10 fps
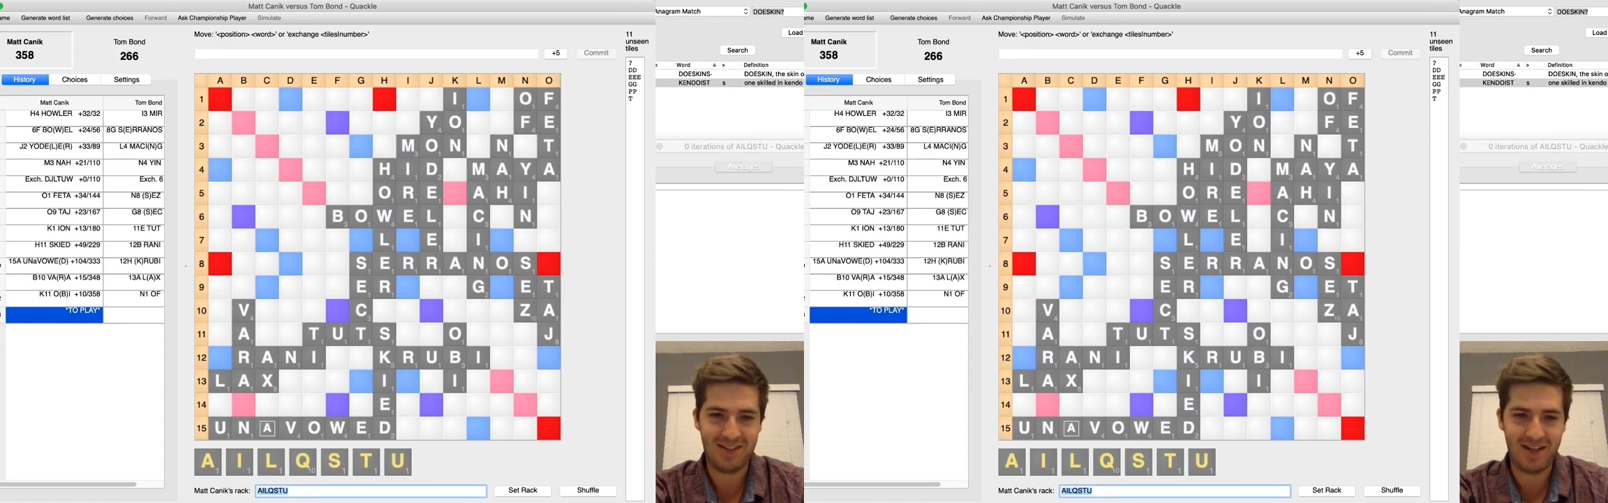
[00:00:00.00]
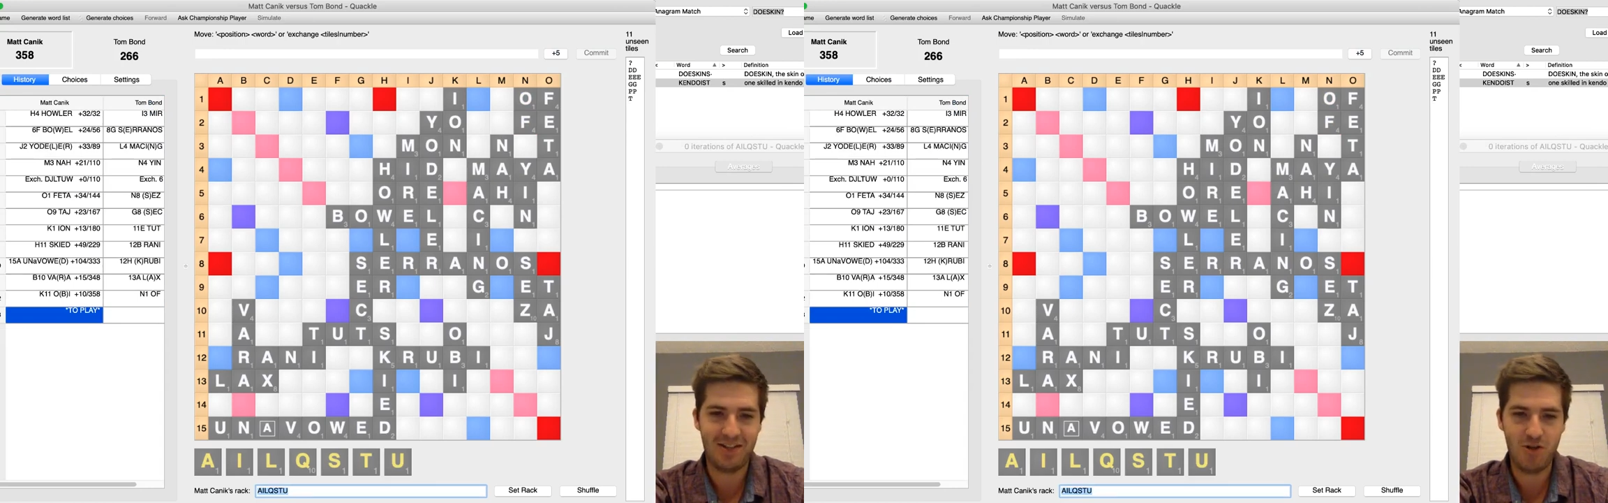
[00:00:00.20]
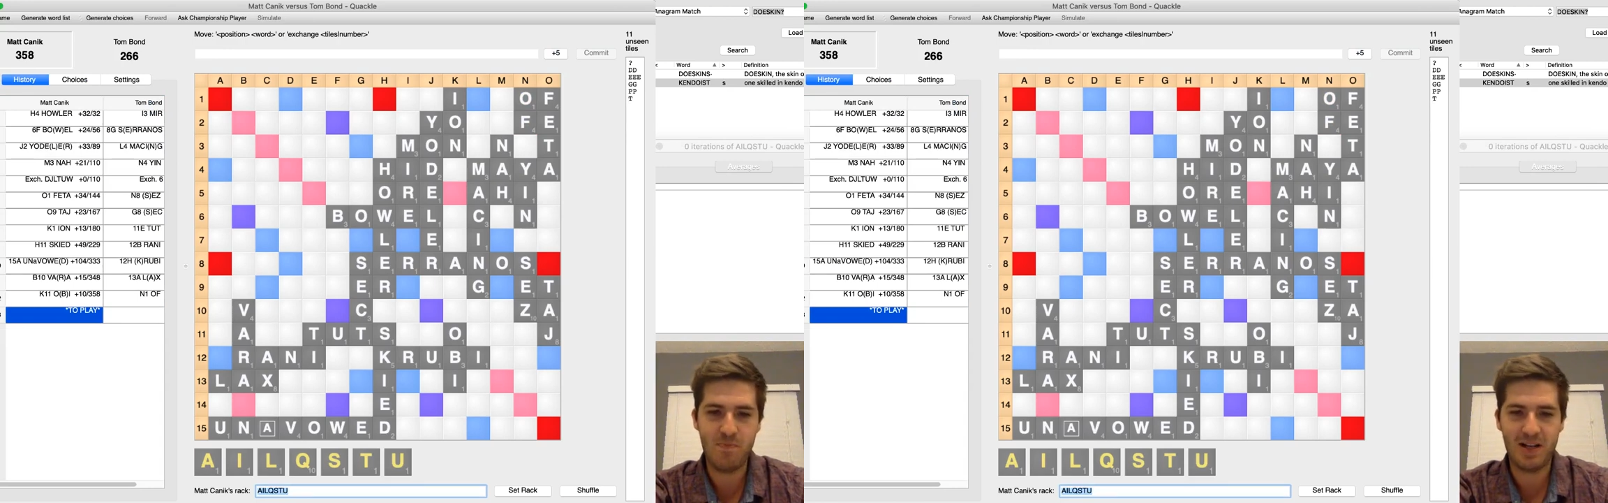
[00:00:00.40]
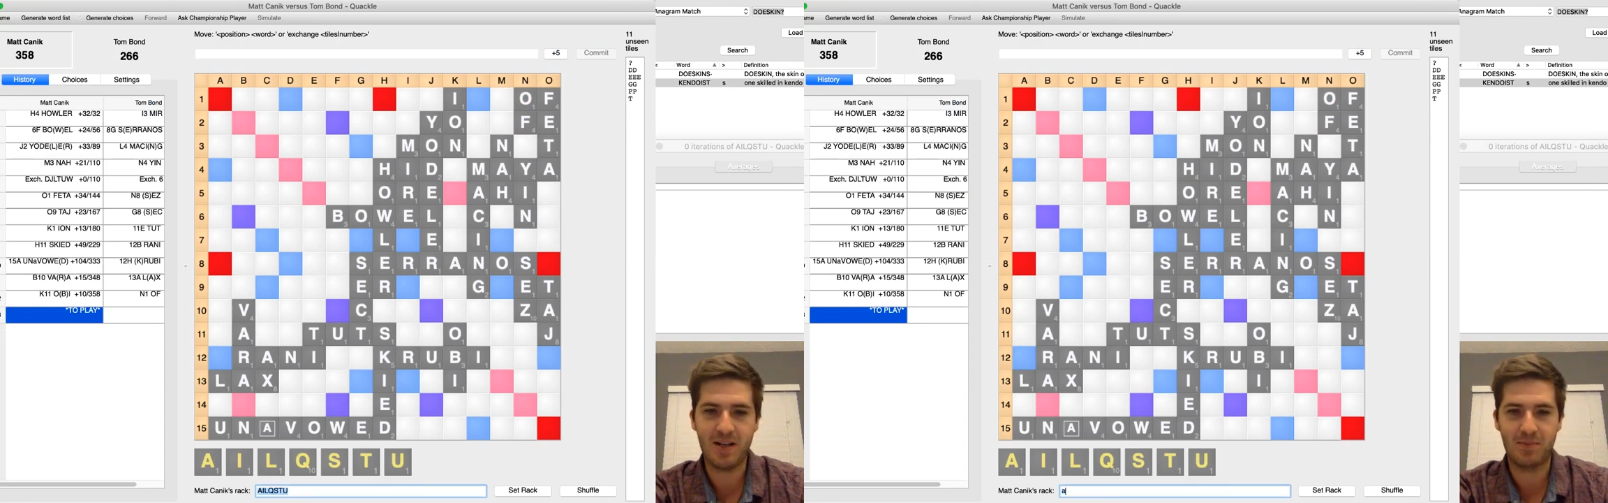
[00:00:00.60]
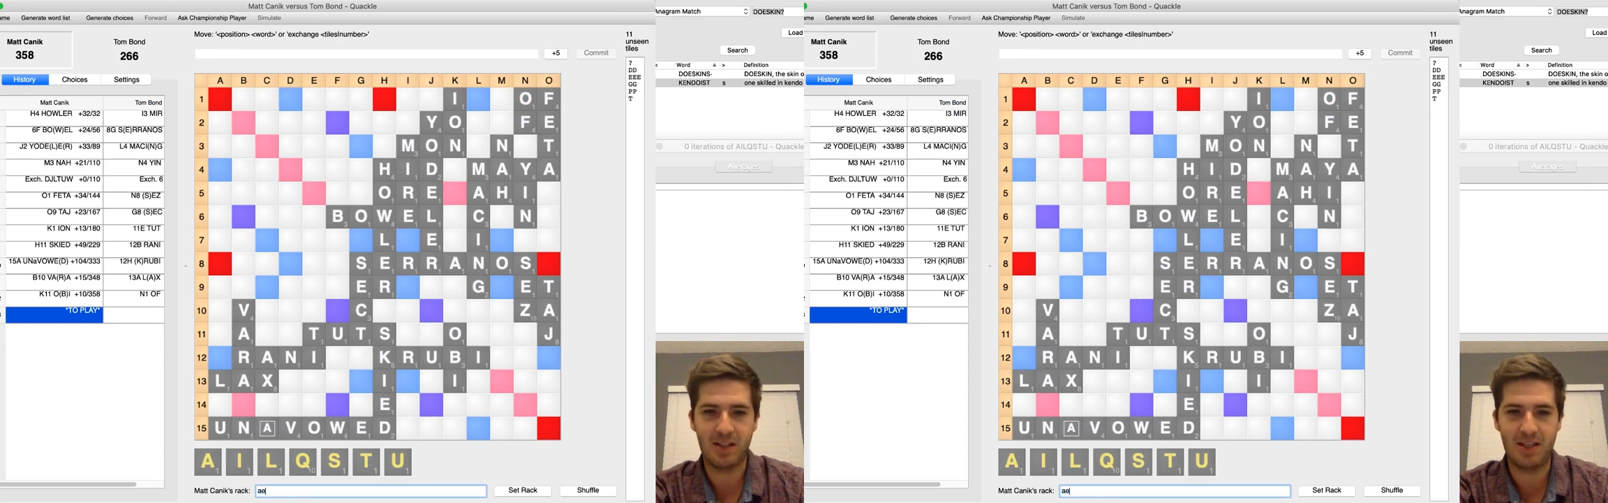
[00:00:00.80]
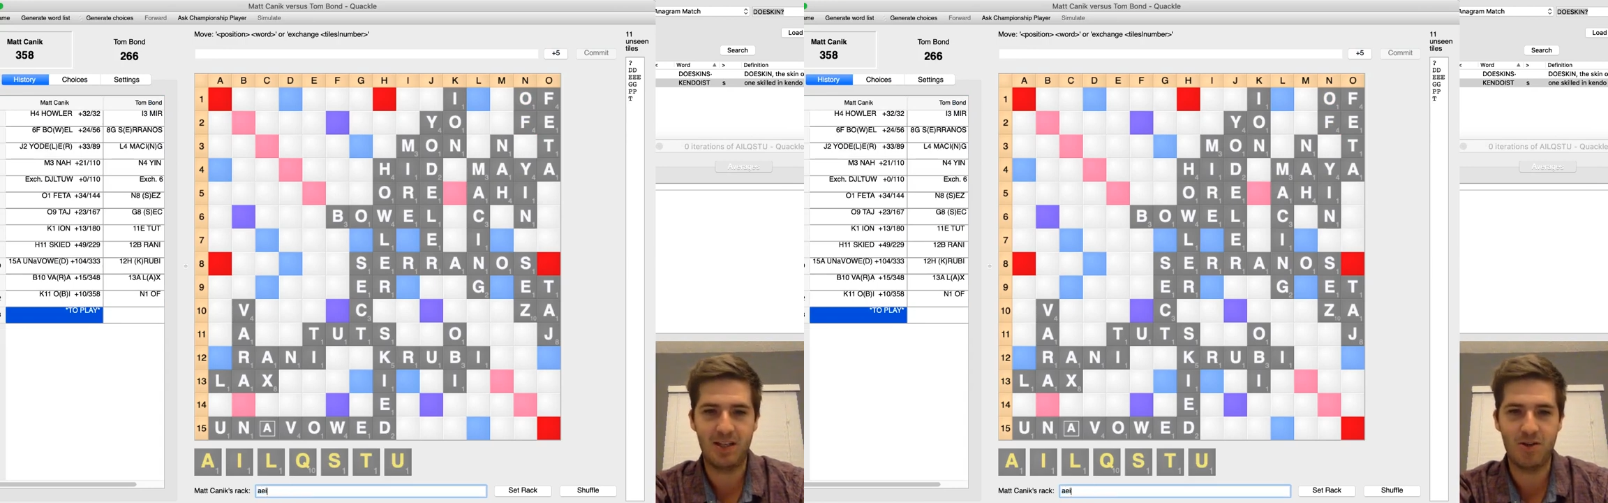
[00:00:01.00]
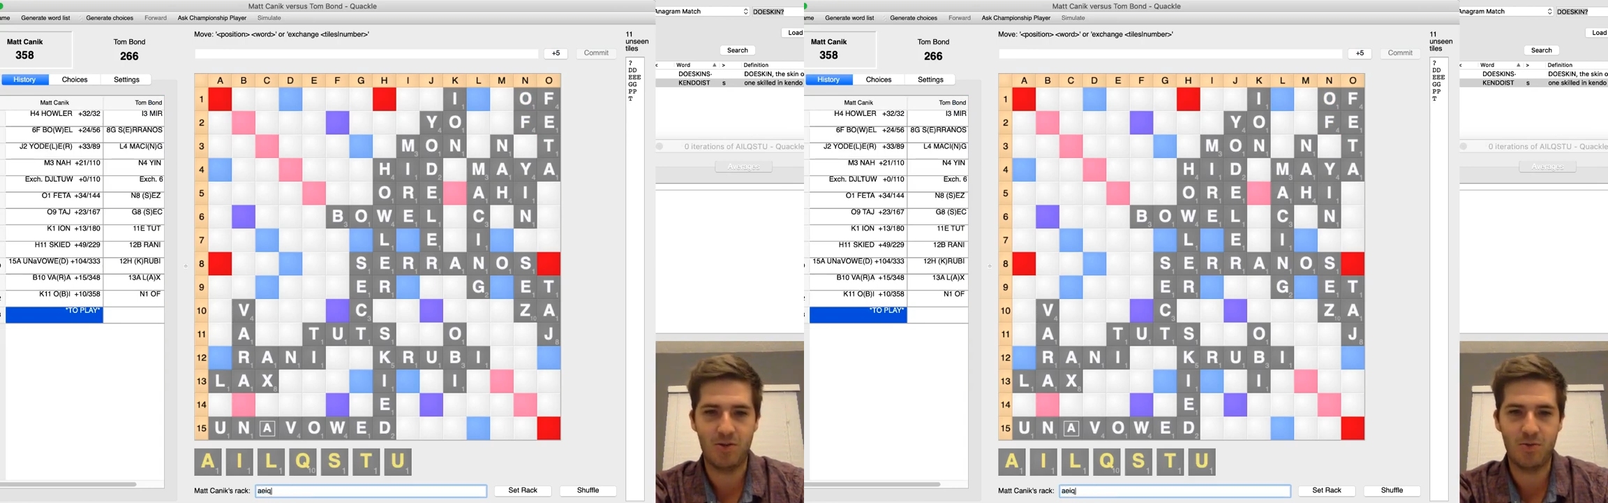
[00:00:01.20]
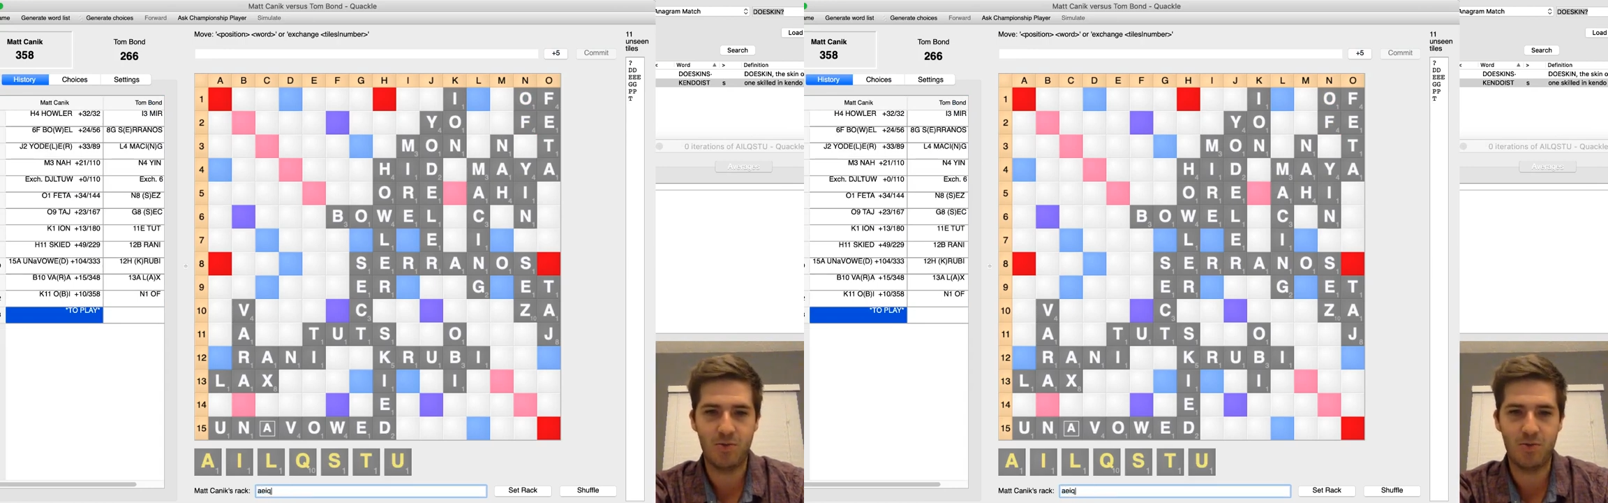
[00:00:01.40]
I do pick up the Q,